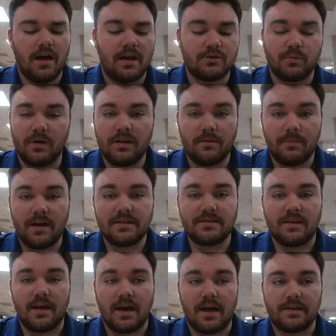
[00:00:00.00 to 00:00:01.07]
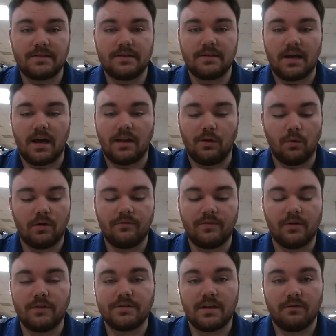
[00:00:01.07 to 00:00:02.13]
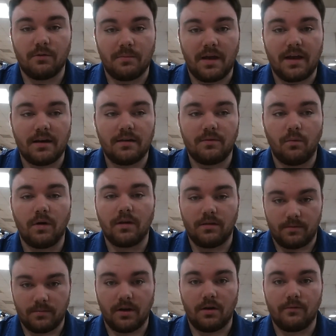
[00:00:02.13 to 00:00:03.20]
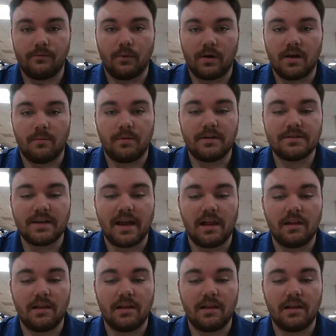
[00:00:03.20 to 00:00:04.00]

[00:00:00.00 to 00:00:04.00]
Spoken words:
It's one of the best that Lordfield has ever made. It's one of the companies in